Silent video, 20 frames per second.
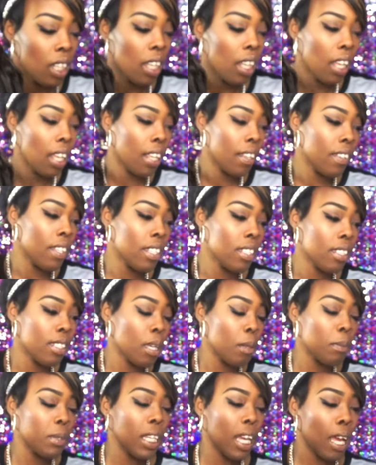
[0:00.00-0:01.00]
And then
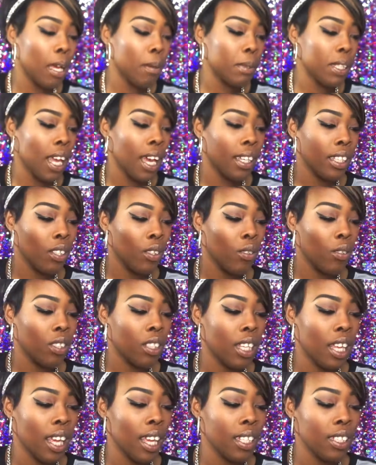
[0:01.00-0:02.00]
sometimes I use
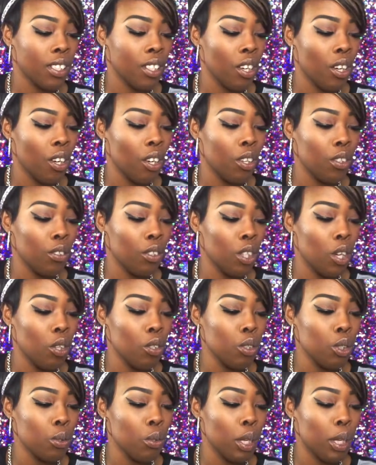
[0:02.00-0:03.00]
the S Curl
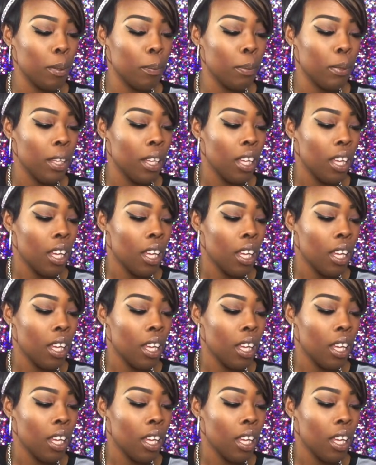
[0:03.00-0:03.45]
No Drip